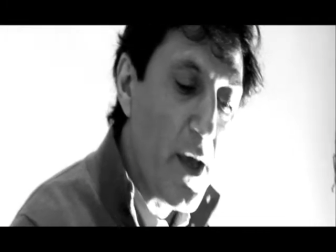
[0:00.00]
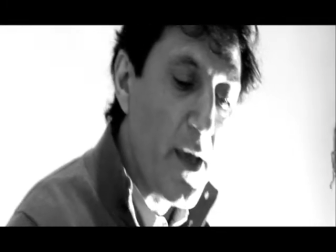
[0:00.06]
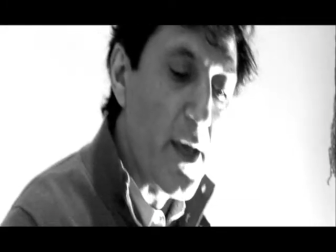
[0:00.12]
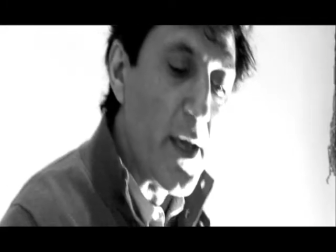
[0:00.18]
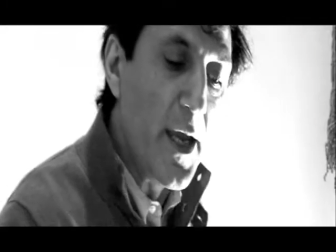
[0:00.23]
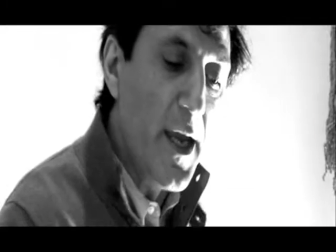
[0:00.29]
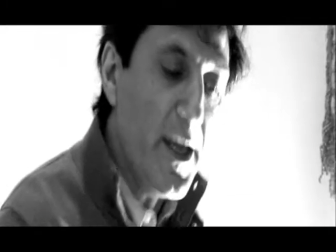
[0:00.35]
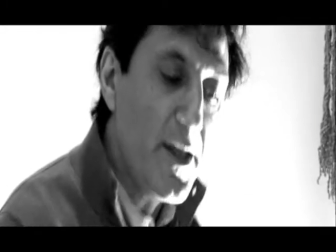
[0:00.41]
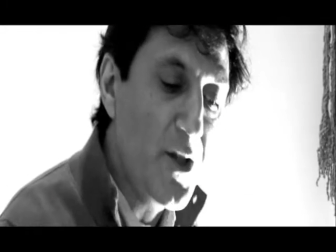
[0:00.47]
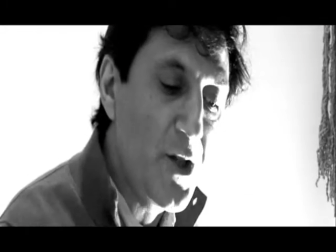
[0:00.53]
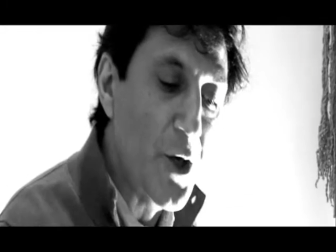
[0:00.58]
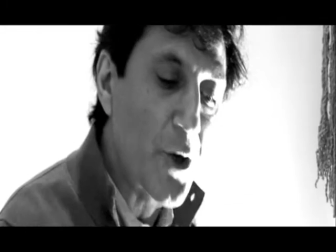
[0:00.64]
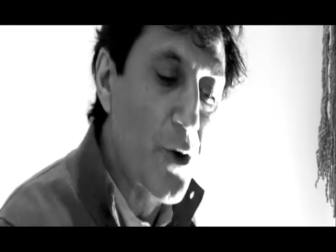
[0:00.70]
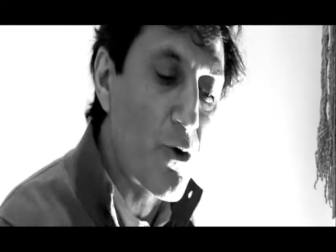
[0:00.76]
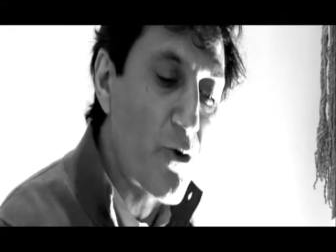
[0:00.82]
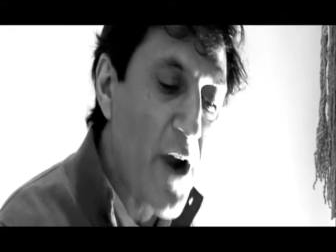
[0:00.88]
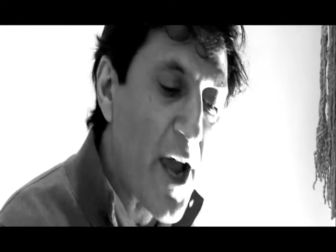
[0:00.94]
He hit the
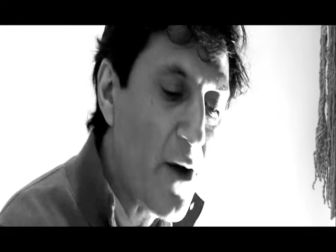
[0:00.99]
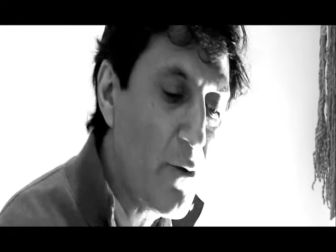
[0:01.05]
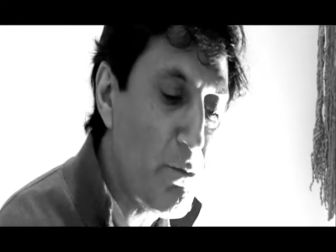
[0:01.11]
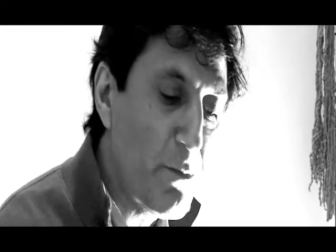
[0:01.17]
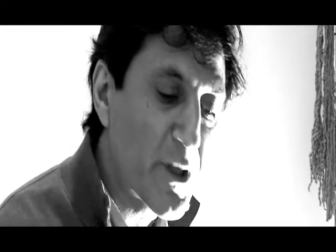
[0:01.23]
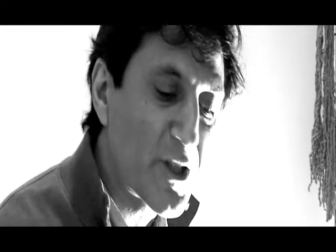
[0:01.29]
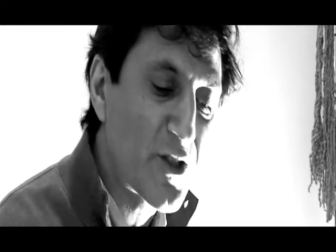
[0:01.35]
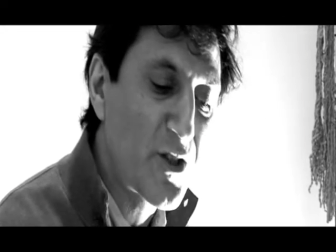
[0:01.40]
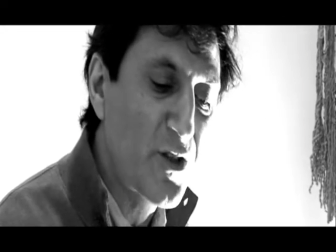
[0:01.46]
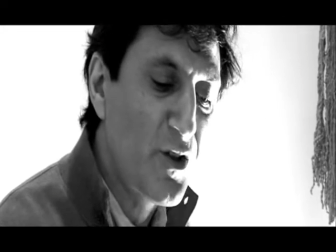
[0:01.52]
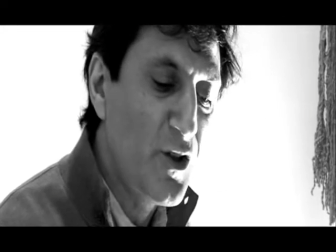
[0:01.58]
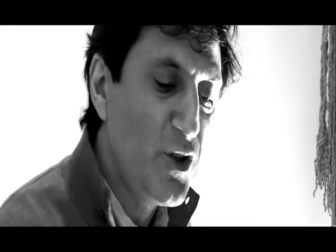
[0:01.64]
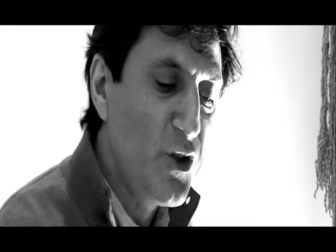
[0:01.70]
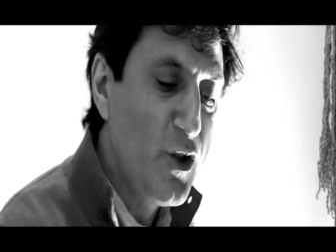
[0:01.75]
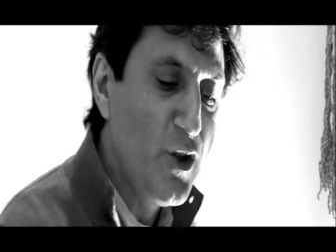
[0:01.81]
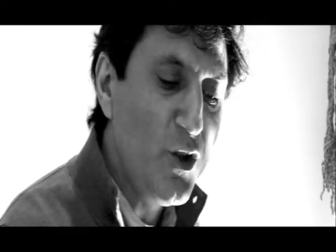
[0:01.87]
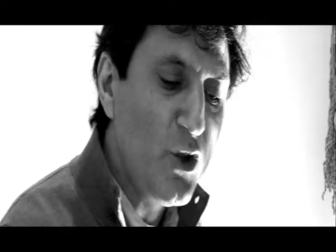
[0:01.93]
ground but
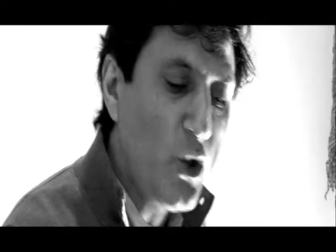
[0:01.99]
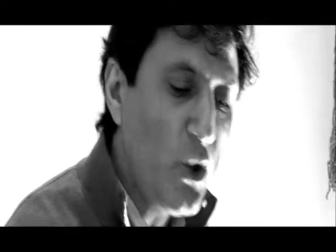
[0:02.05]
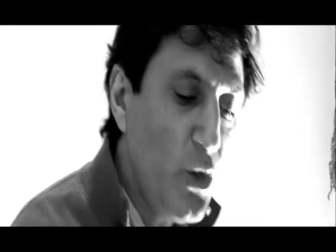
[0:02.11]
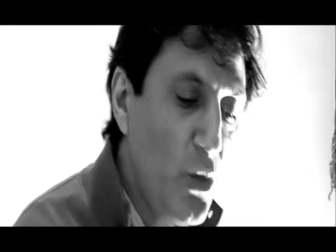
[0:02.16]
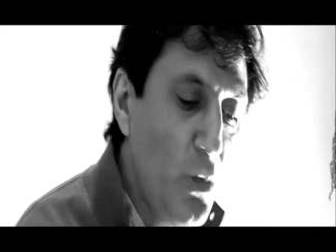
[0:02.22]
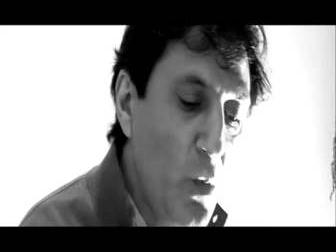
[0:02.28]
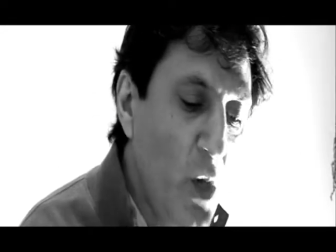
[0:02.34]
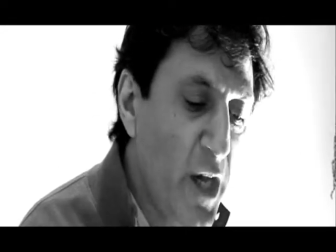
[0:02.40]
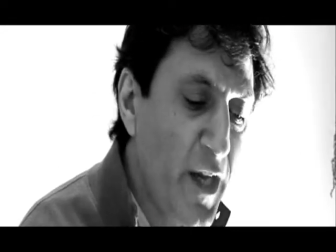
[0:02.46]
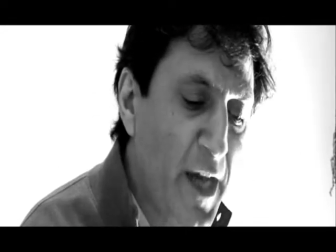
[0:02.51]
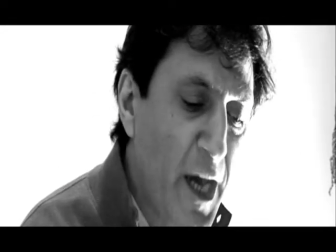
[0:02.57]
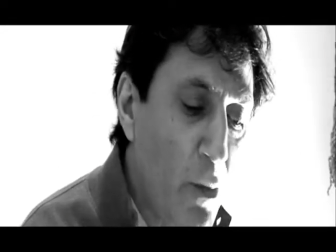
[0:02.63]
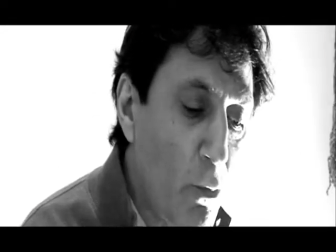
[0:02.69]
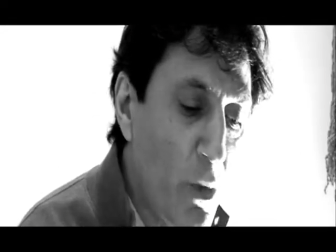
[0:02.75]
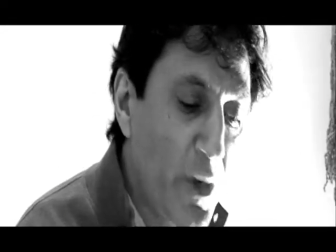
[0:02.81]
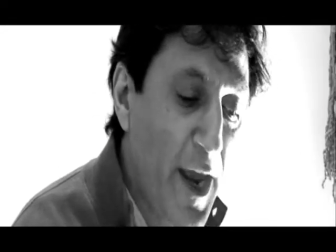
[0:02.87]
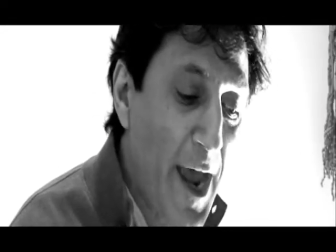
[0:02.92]
couldn't work
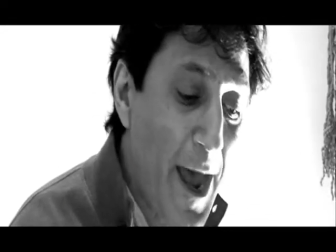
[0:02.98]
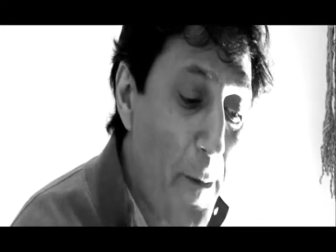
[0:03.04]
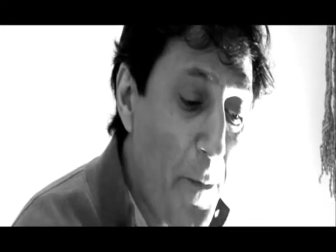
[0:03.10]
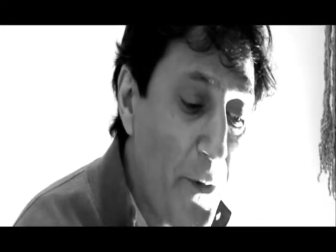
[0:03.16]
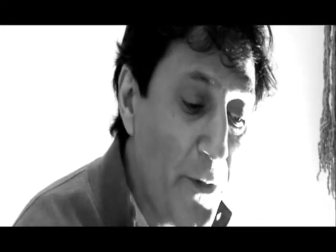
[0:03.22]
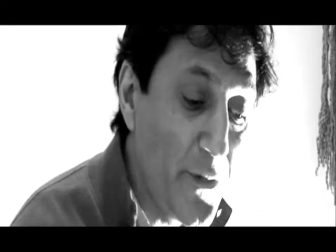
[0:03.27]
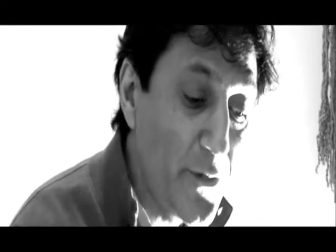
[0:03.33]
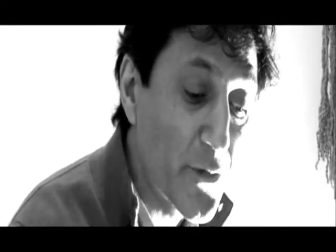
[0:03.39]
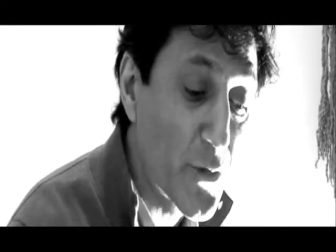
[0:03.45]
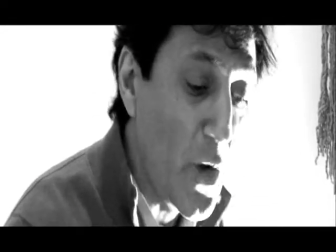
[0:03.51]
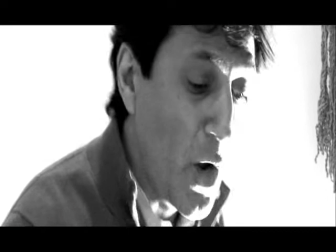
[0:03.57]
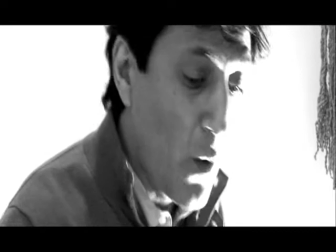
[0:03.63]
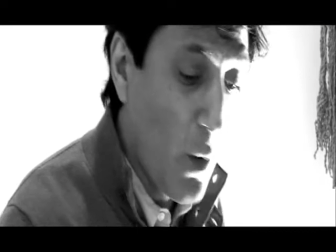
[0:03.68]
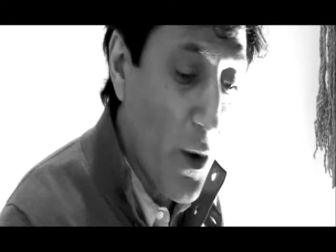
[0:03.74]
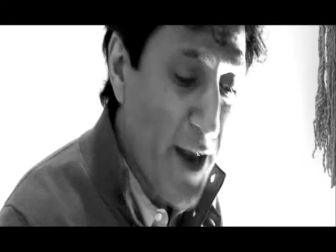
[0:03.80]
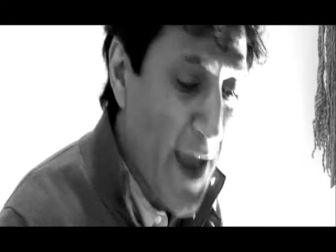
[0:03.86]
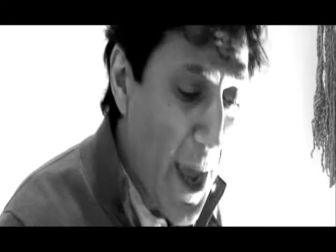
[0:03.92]
out what happened.
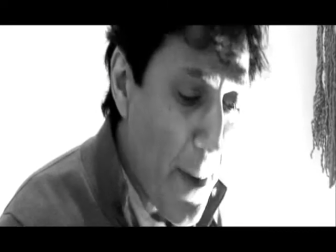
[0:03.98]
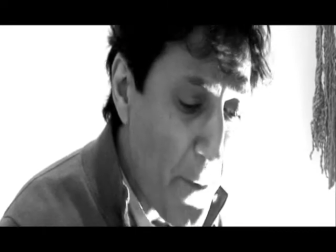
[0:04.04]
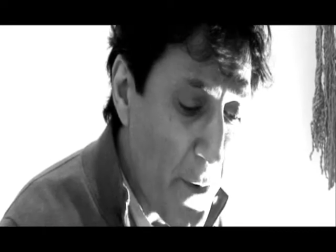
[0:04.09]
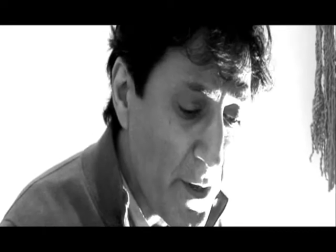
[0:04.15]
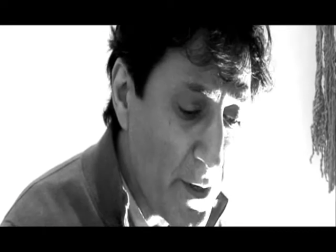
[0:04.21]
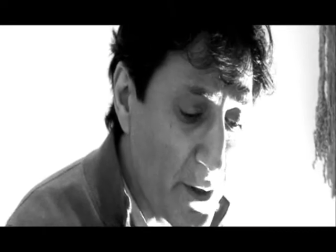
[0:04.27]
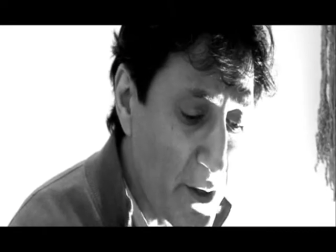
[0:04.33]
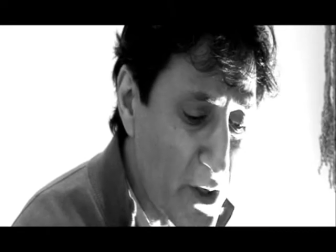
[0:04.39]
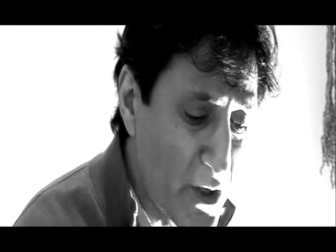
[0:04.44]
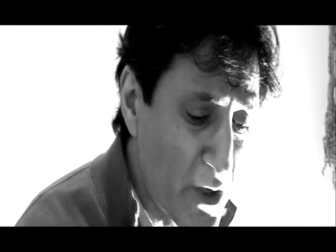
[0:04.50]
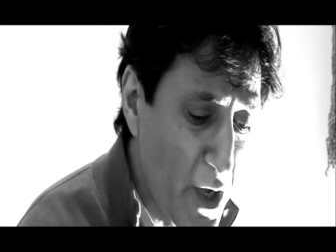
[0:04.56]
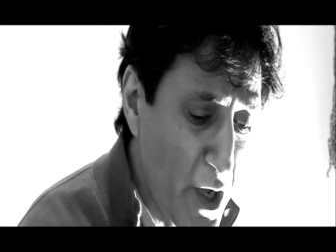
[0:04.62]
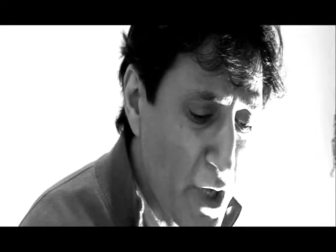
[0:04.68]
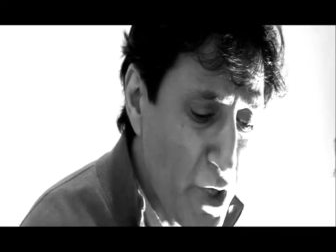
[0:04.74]
What happened?